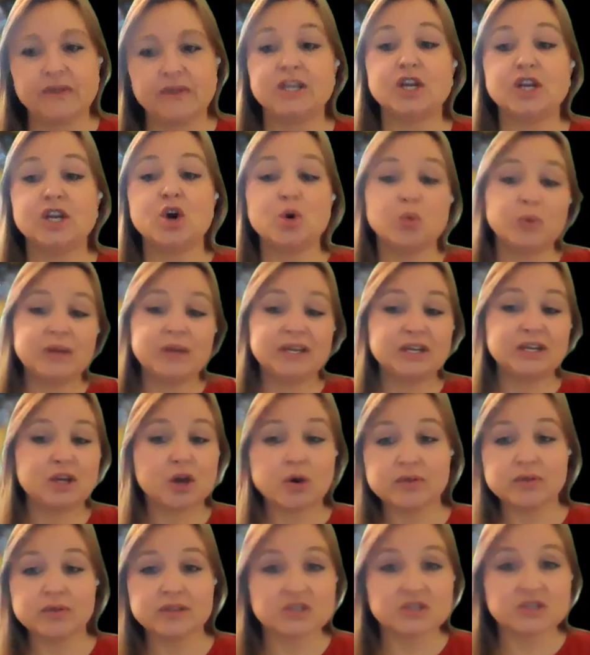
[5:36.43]
We
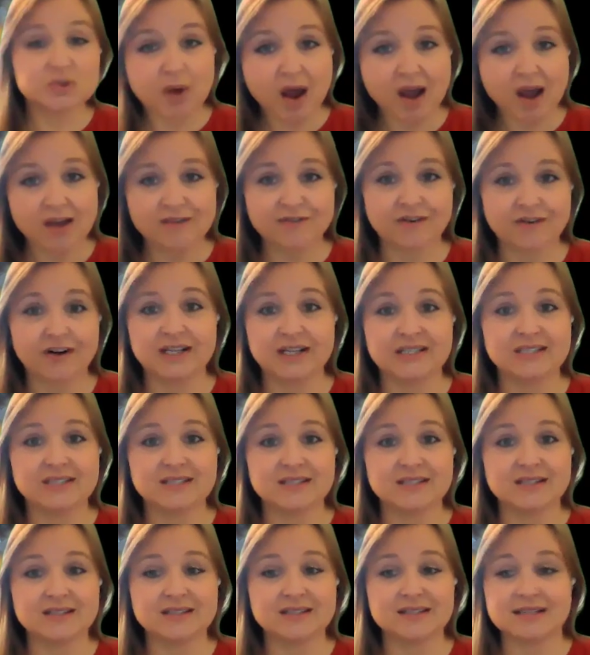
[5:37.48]
know this rock, for
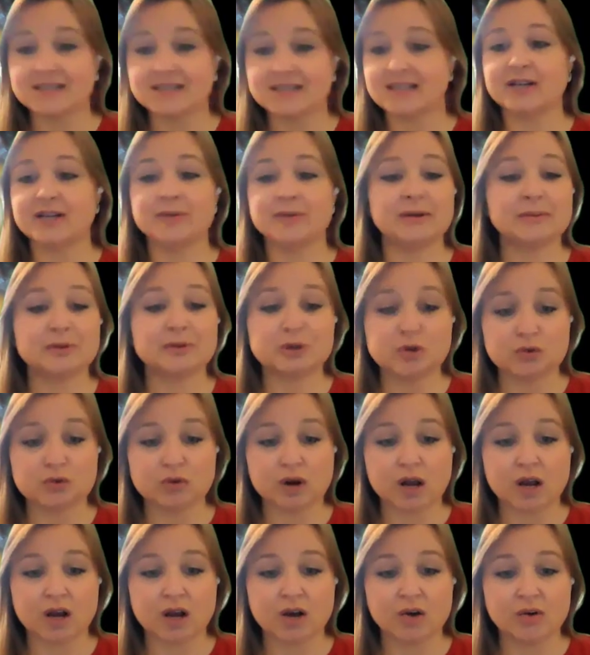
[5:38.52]
instance, isn't going to be able to
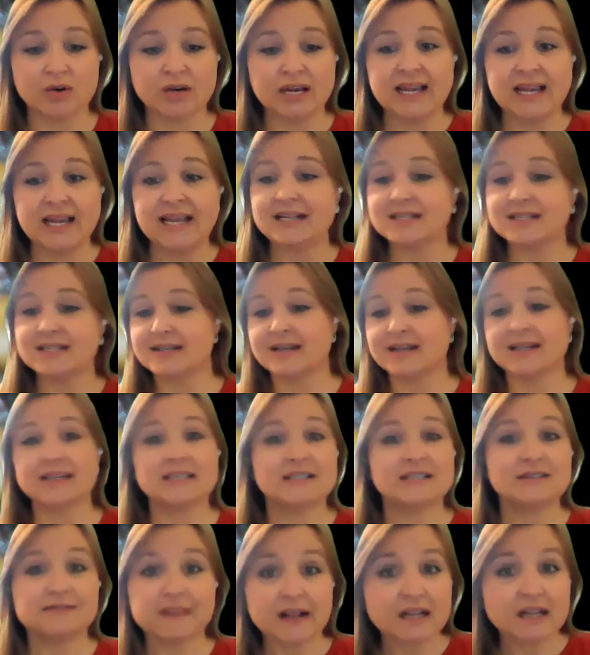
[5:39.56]
grow. It's not going
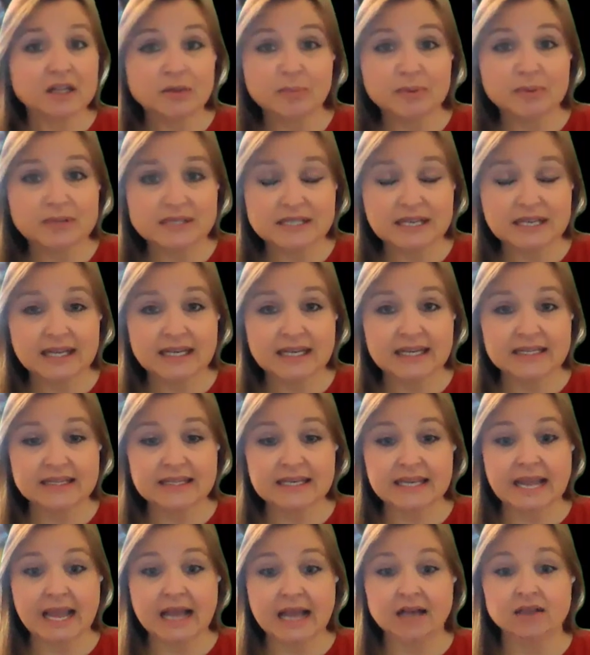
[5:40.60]
to develop into
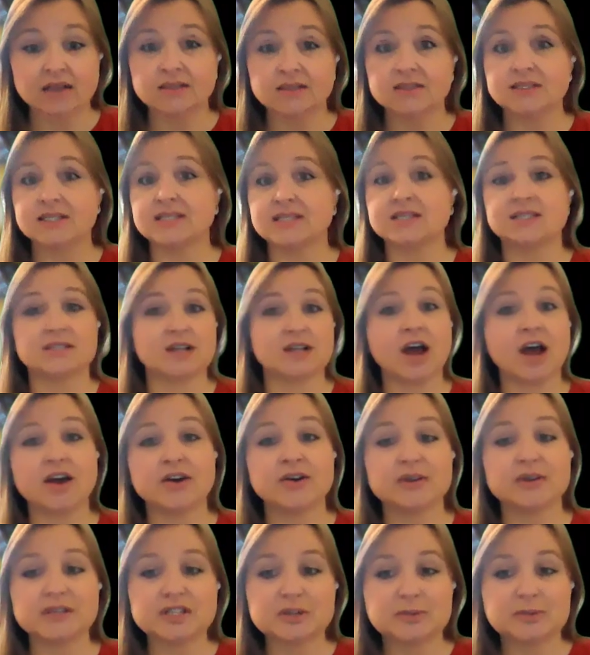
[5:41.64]
anything else. It's not
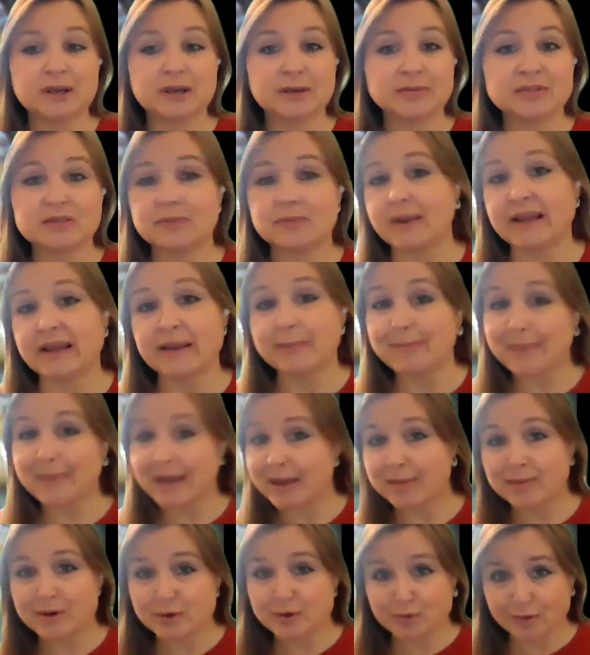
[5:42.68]
going to be able to make
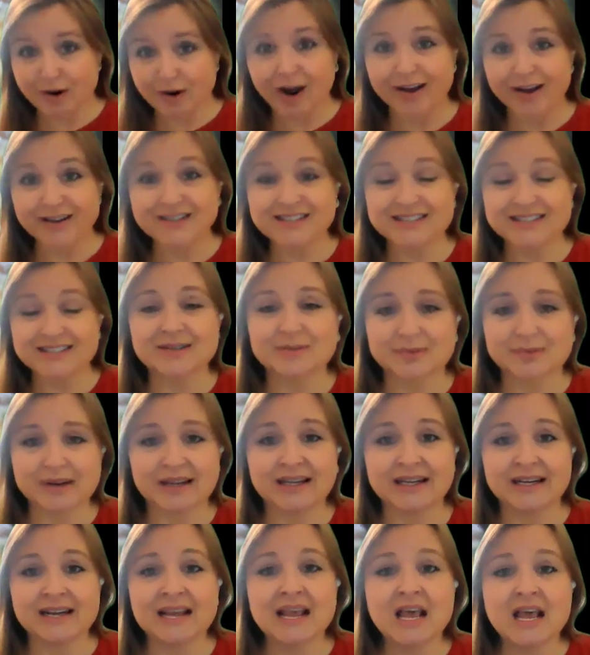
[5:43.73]
baby rocks,
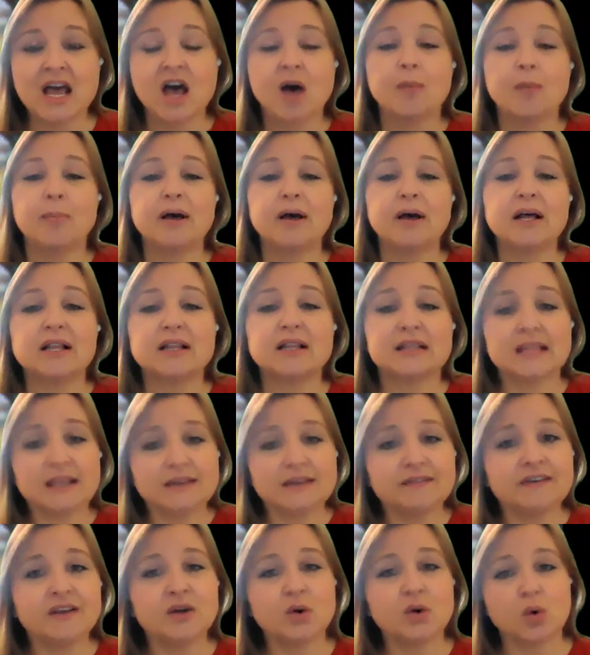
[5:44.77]
right? But
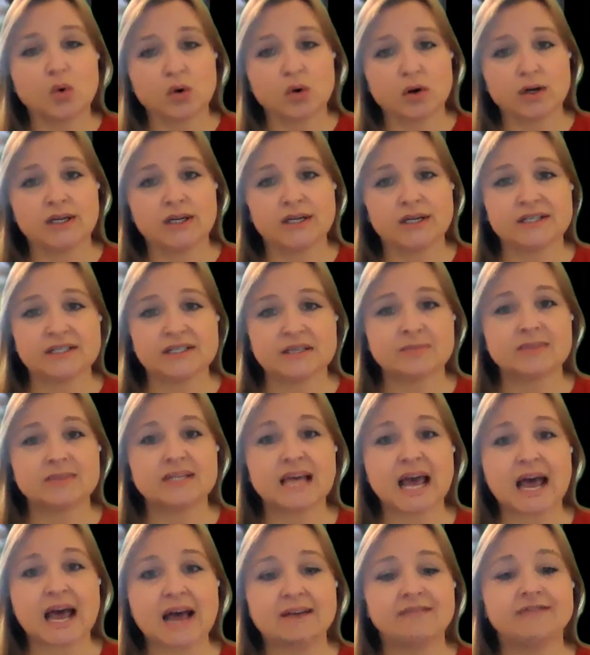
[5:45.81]
living organisms
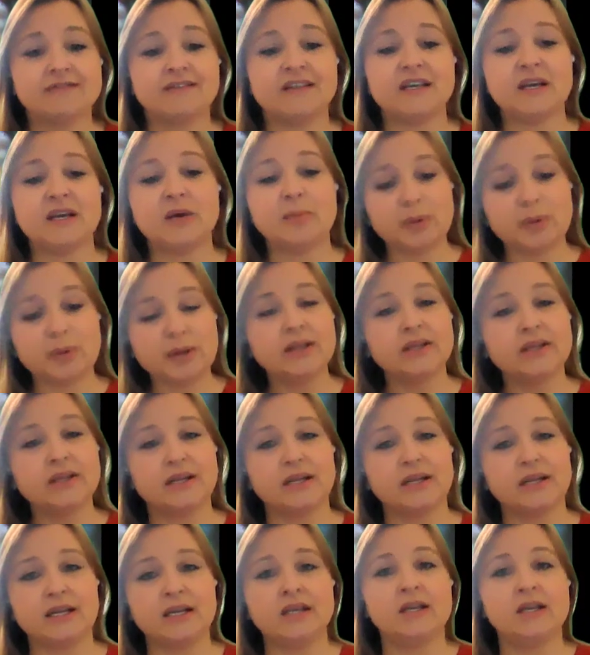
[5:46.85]
have the
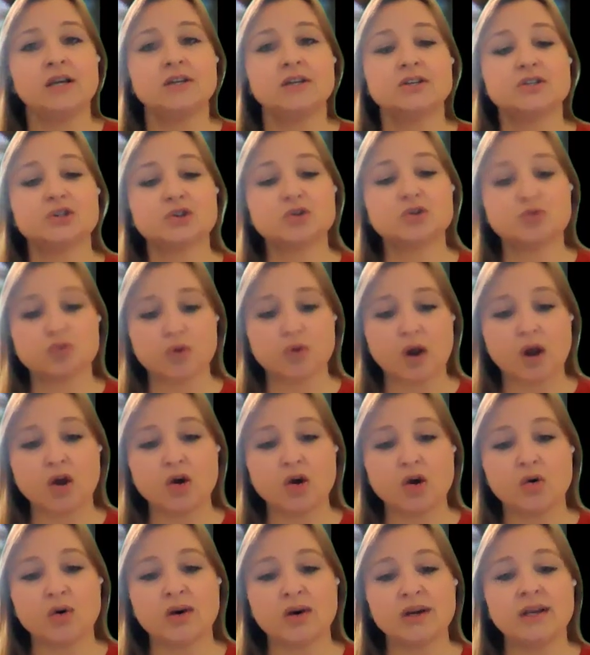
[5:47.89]
ability to
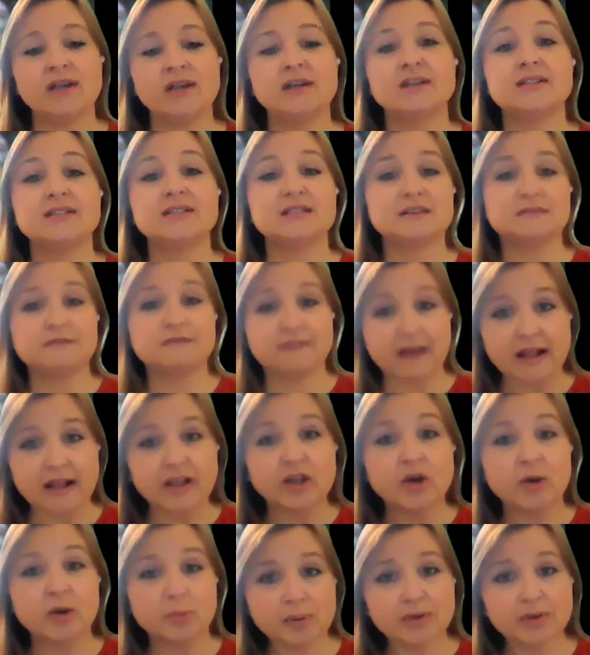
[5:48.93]
grow,
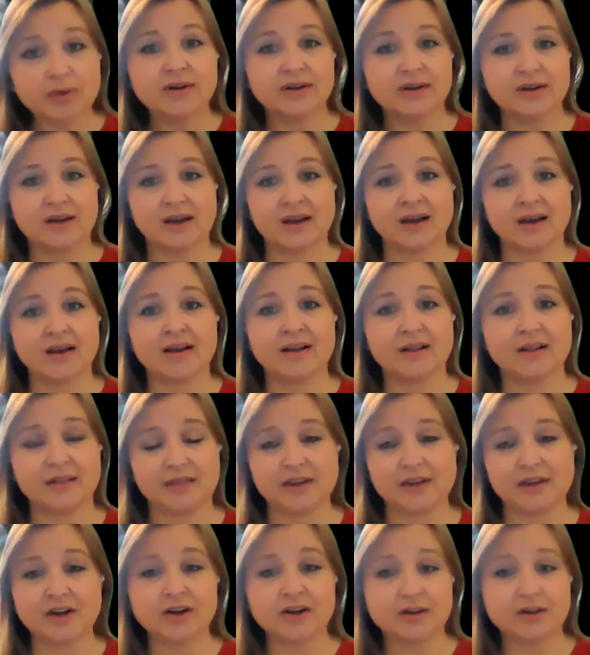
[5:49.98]
develop
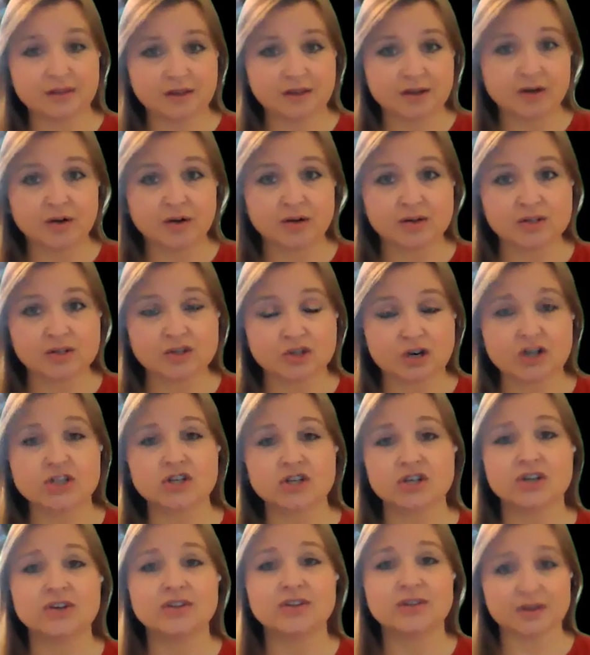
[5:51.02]
their
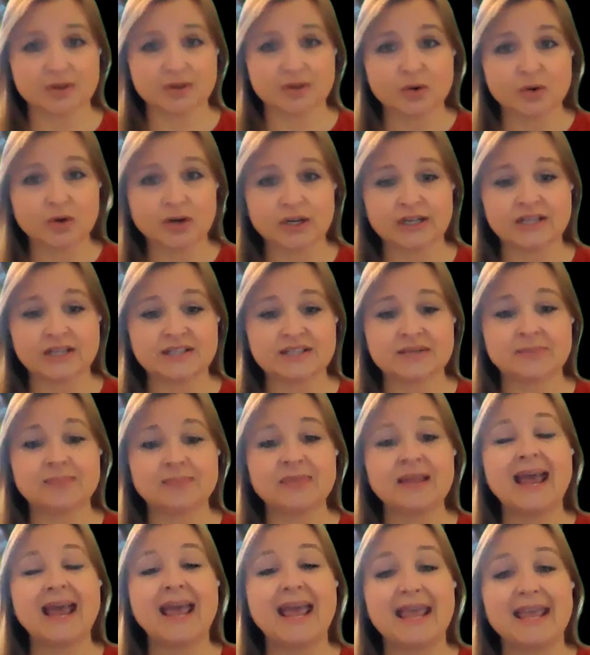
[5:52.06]
structure, their organism,
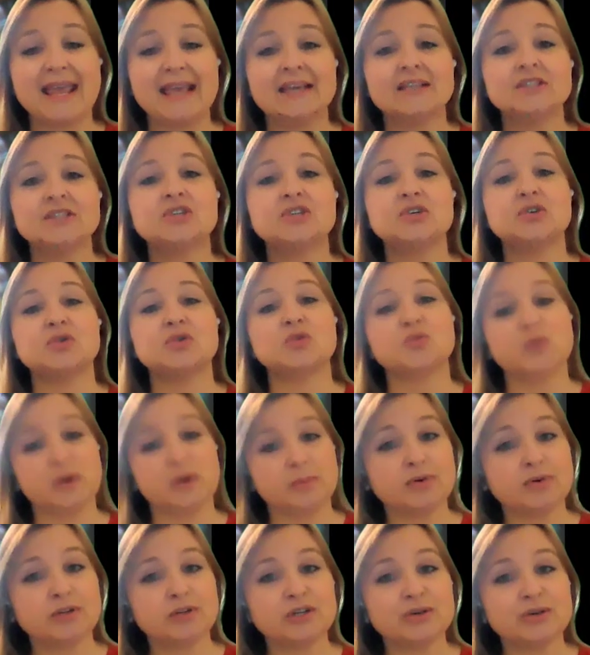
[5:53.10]
and to
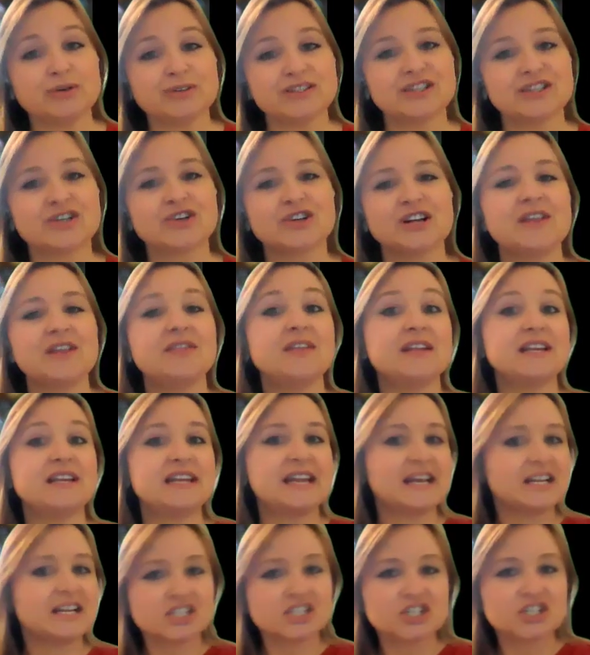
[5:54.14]
reproduce, to create the
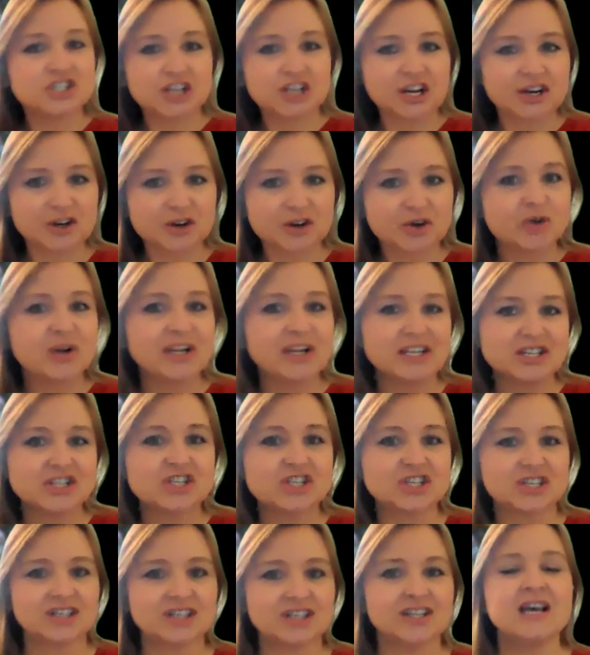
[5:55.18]
next
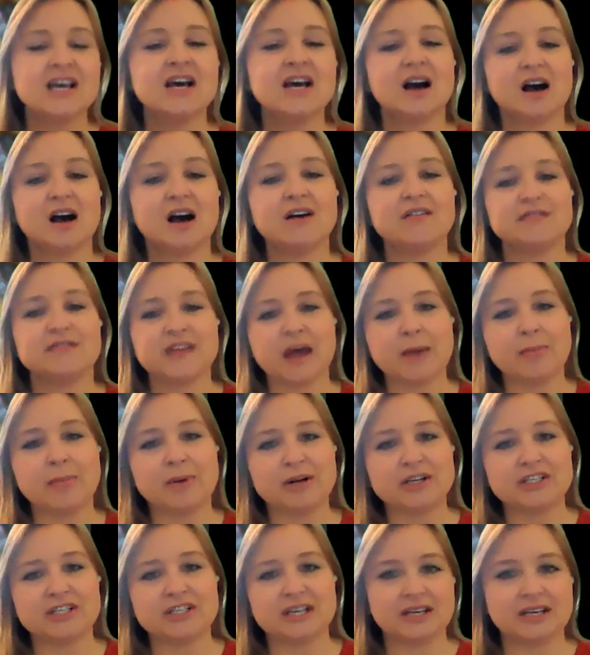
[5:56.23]
generation of that
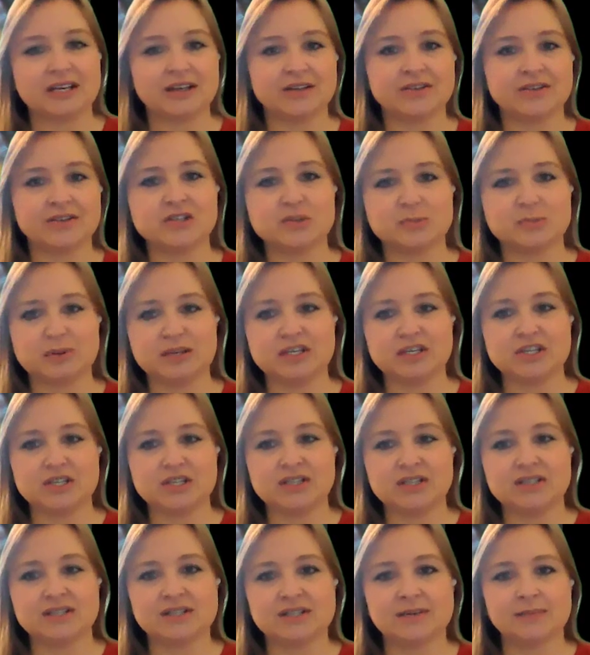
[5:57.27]
particular
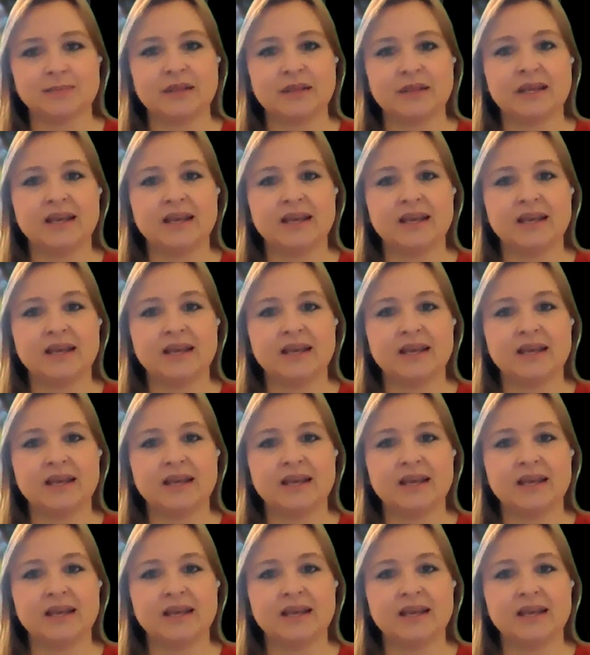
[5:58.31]
species.